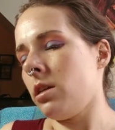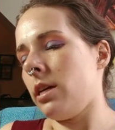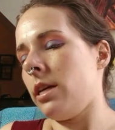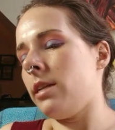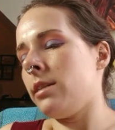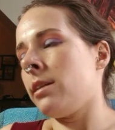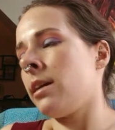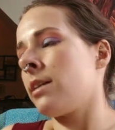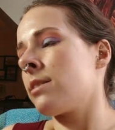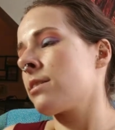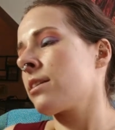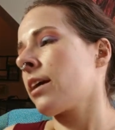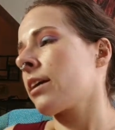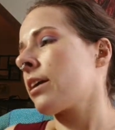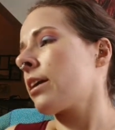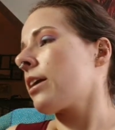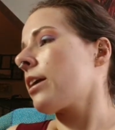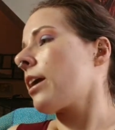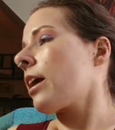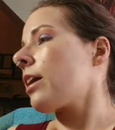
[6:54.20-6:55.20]
intense I
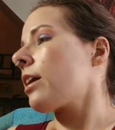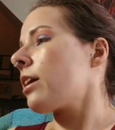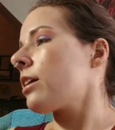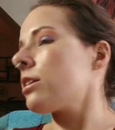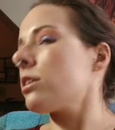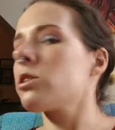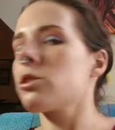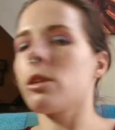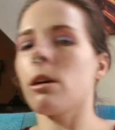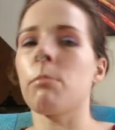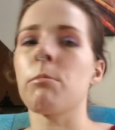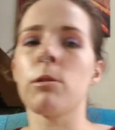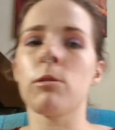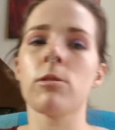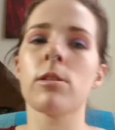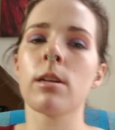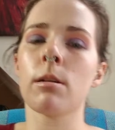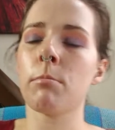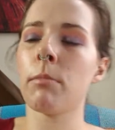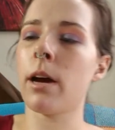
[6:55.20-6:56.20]
can get it. So I'm
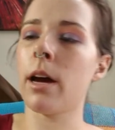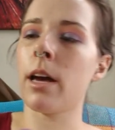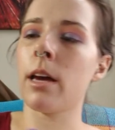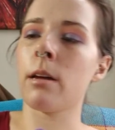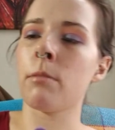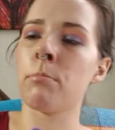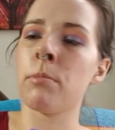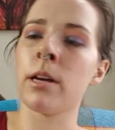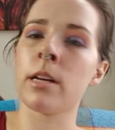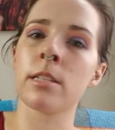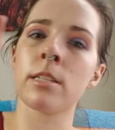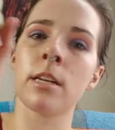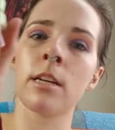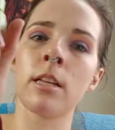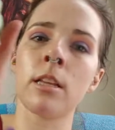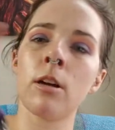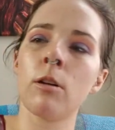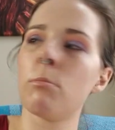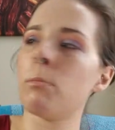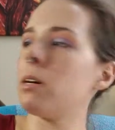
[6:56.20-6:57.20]
using my Pixie
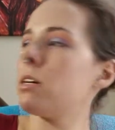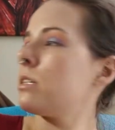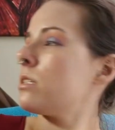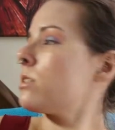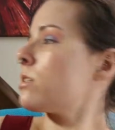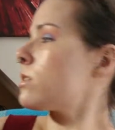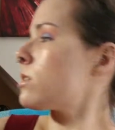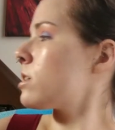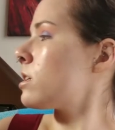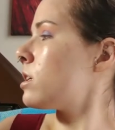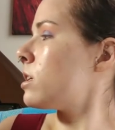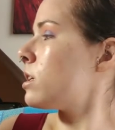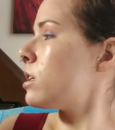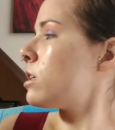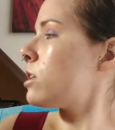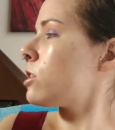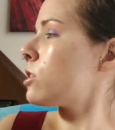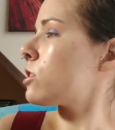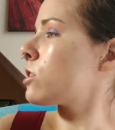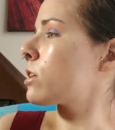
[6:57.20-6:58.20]
Glow Mist.
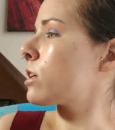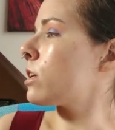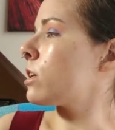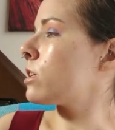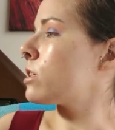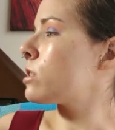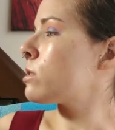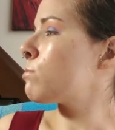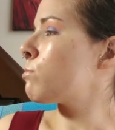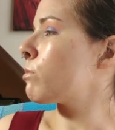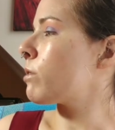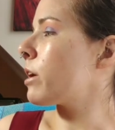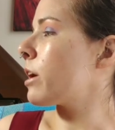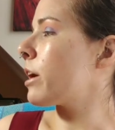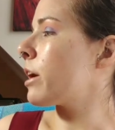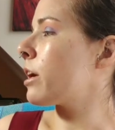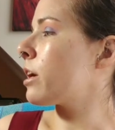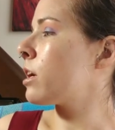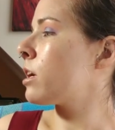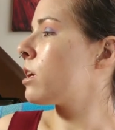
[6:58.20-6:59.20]
Just gonna
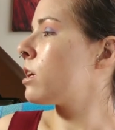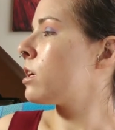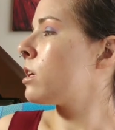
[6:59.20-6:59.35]
spray